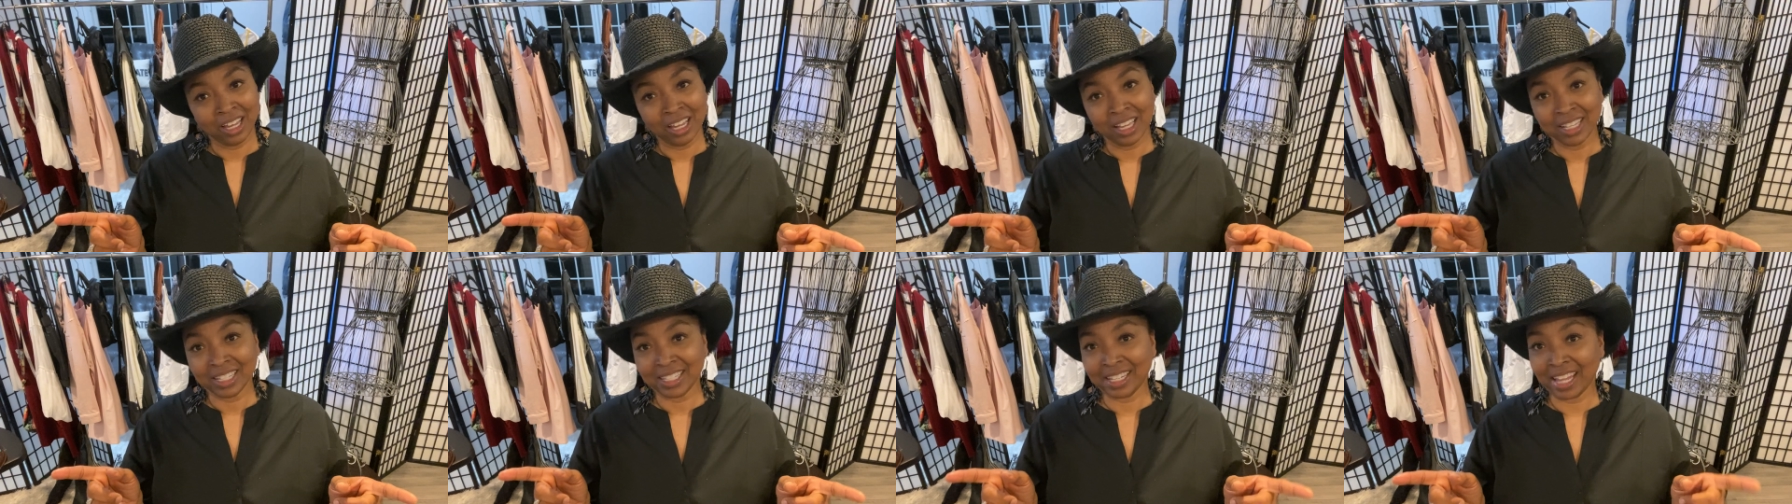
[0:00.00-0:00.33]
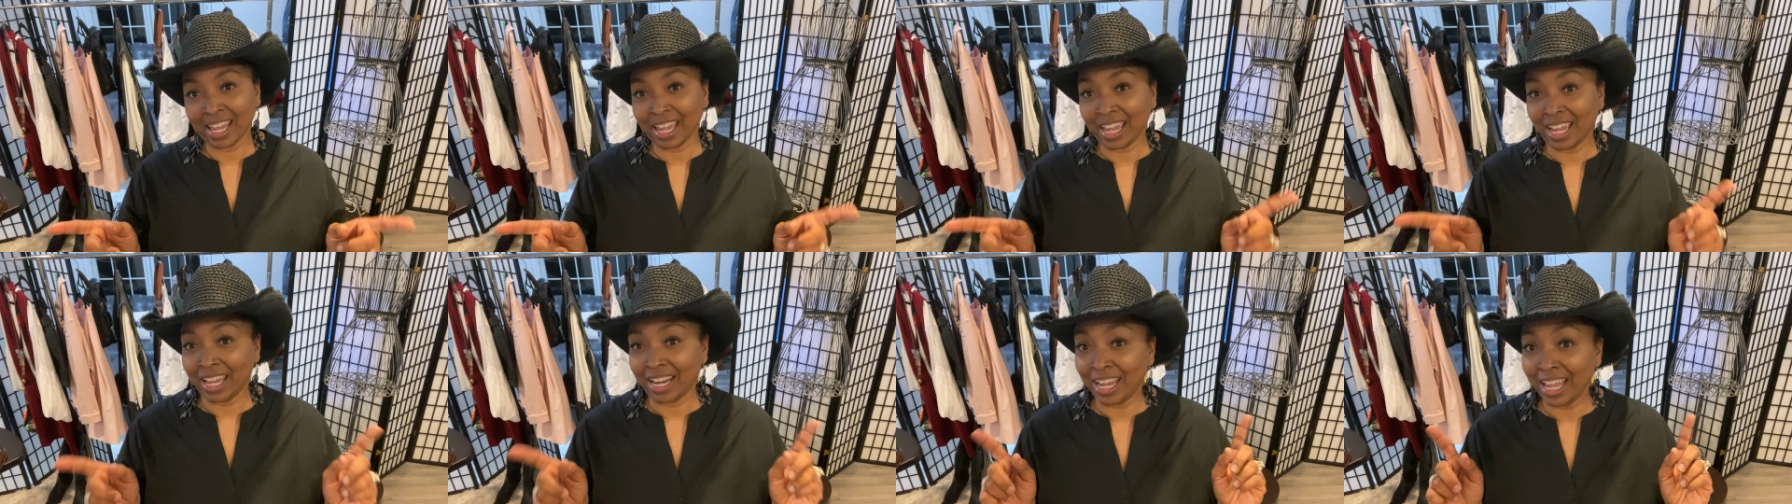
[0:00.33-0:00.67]

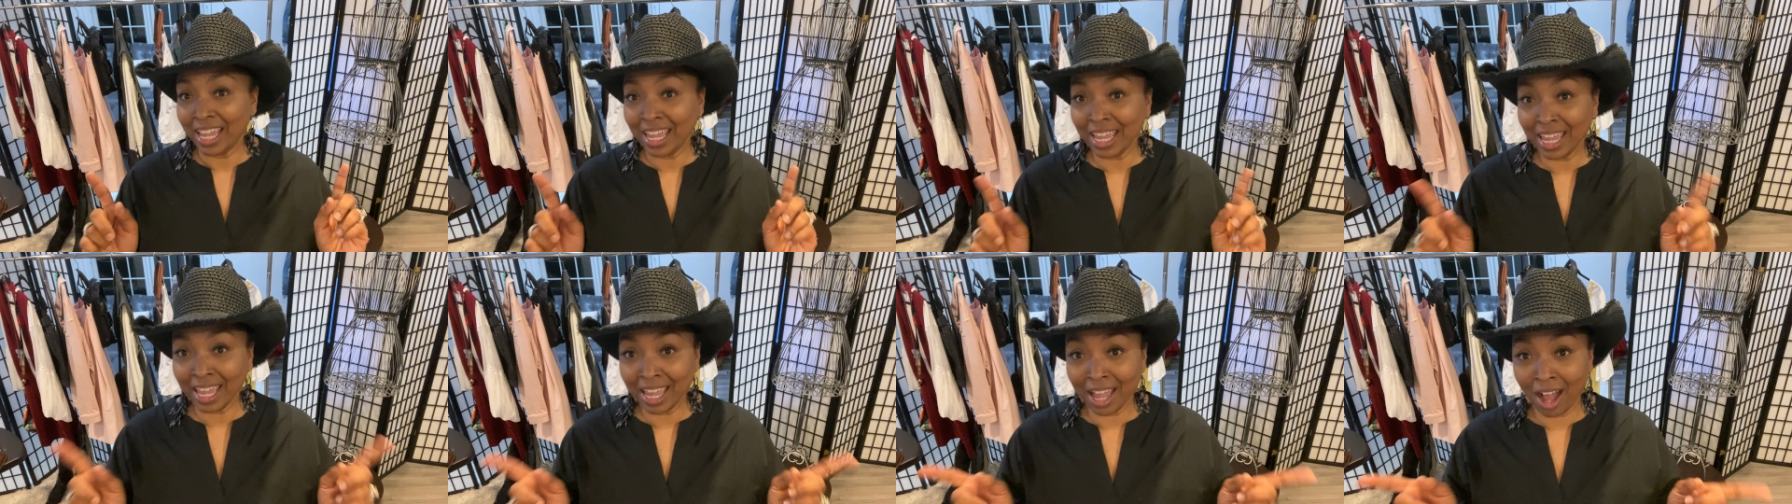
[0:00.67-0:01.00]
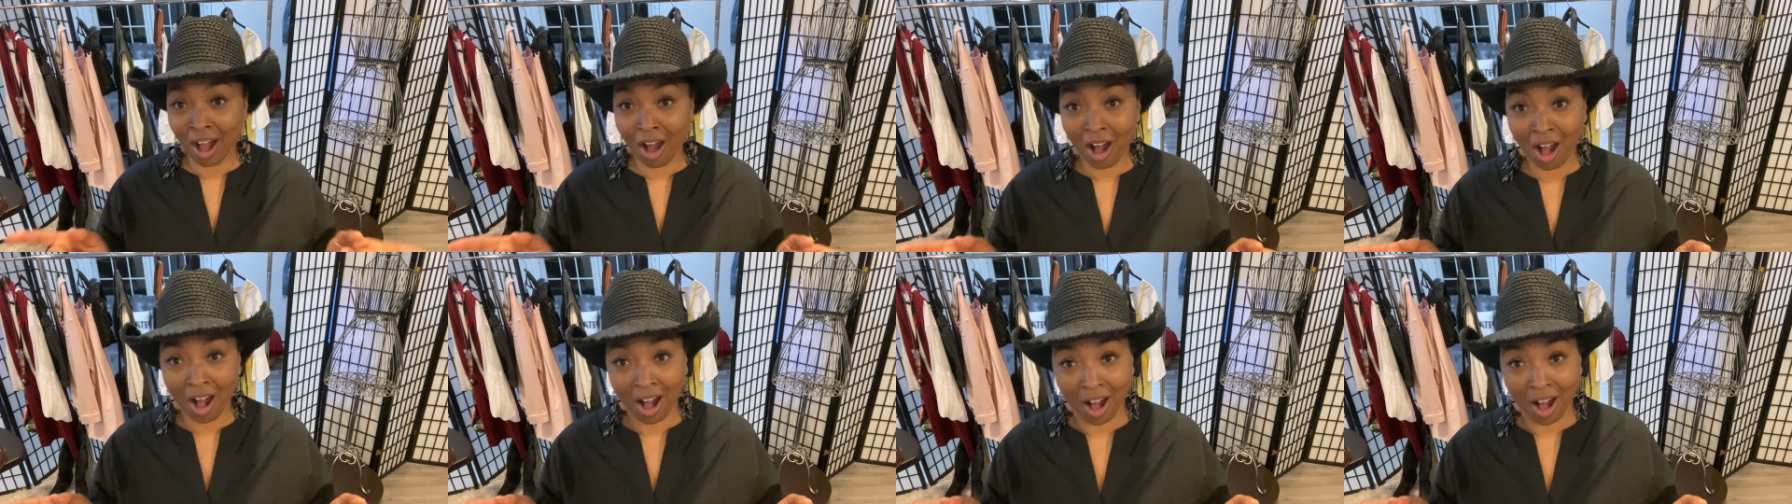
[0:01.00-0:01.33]
saying,
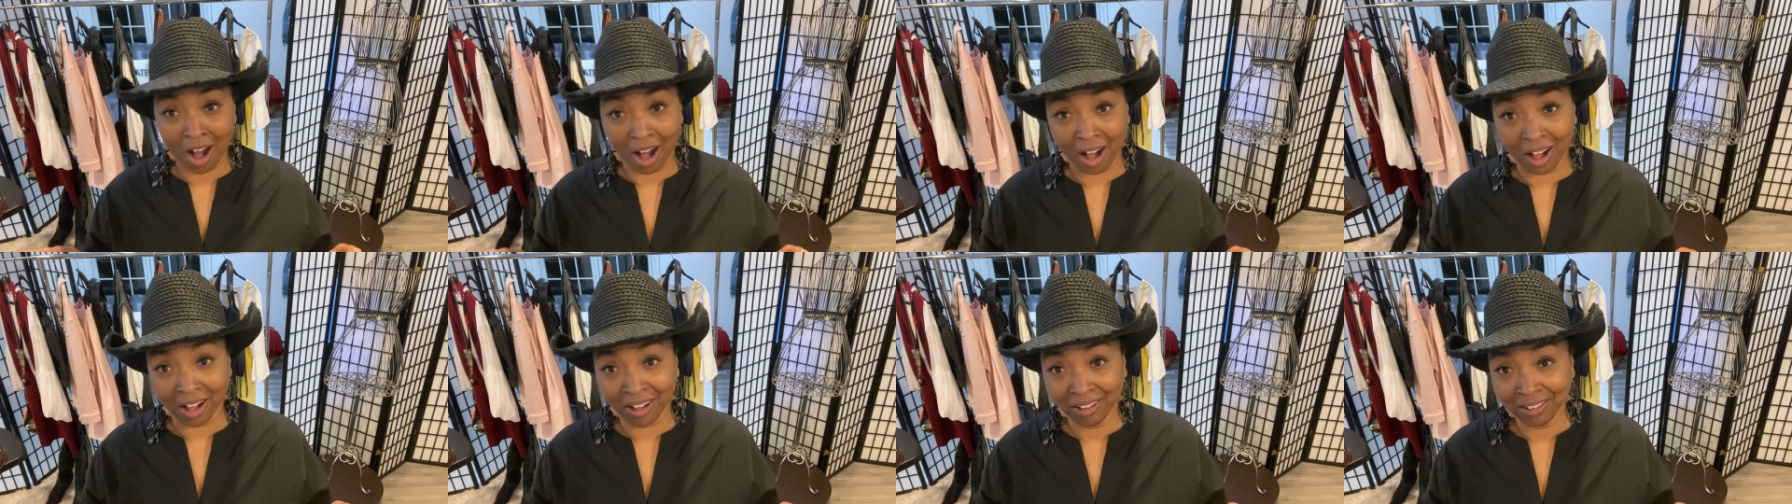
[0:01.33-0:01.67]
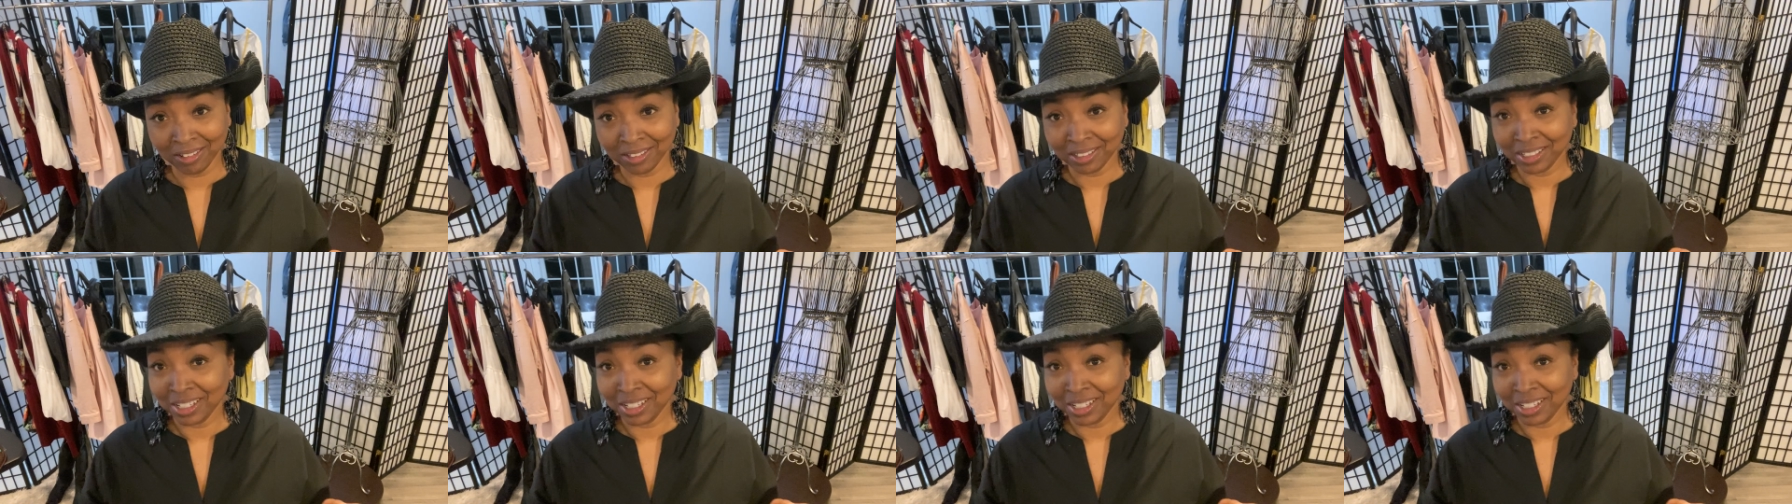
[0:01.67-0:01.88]
hee-haw,